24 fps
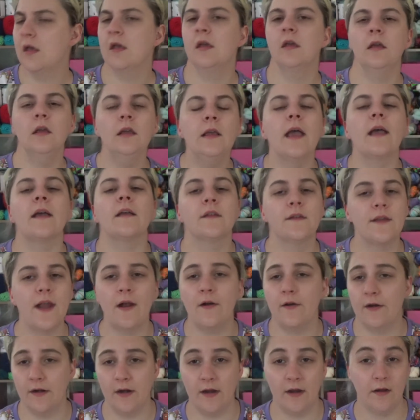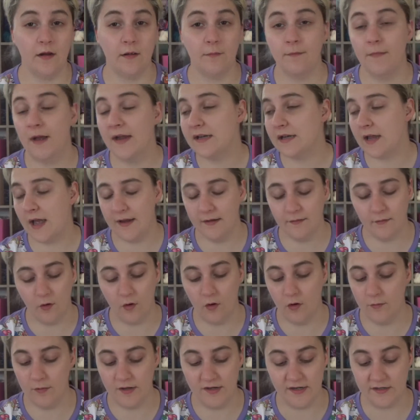Yeah, Saturday night.
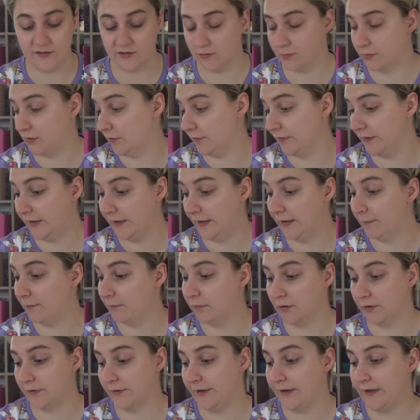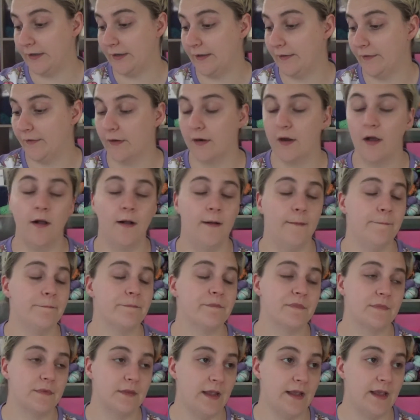All my days are blurring together.
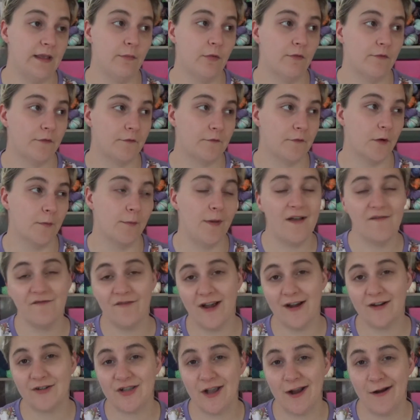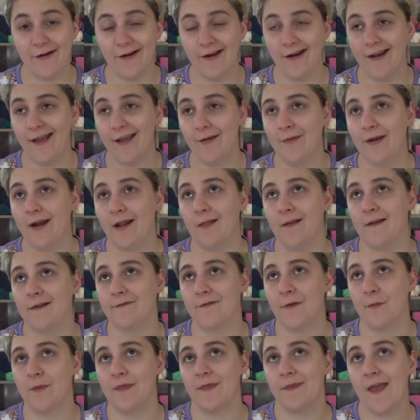They came over for a bonfire Saturday night. We had a lot of
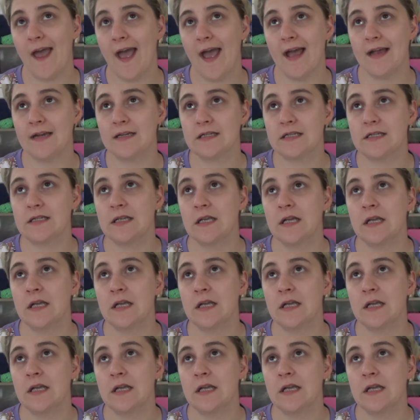fun with that.